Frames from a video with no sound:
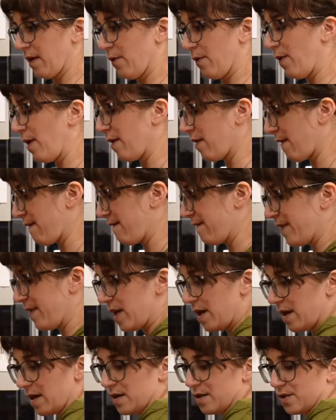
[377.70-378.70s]
Wow, that
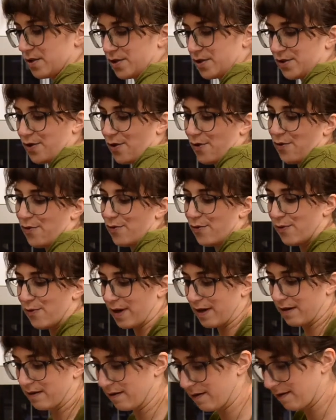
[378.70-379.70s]
fit so
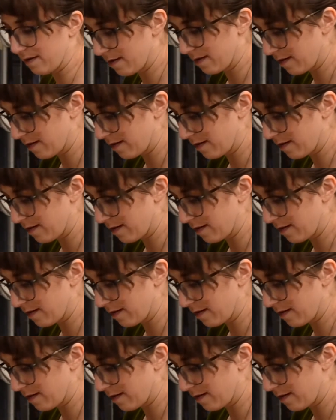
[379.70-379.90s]
well.